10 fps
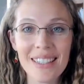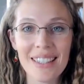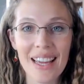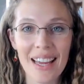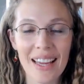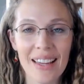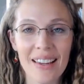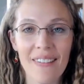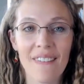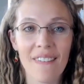a
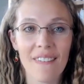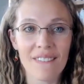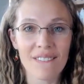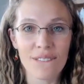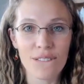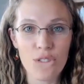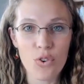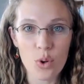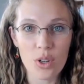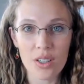day
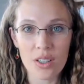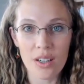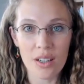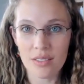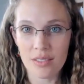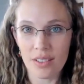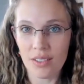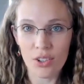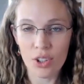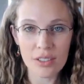for
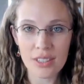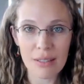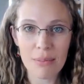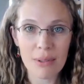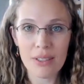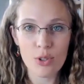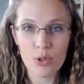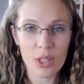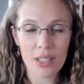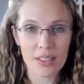a long time because
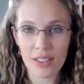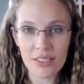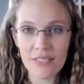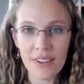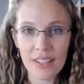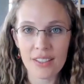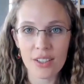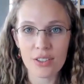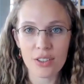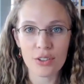you couldn't find a
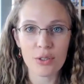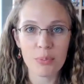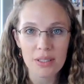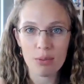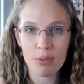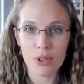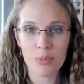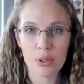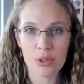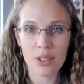doctor to replace the one who'd
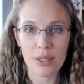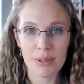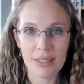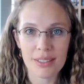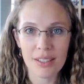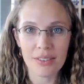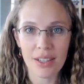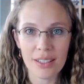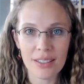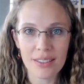prescribed it. Is that
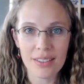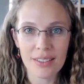right?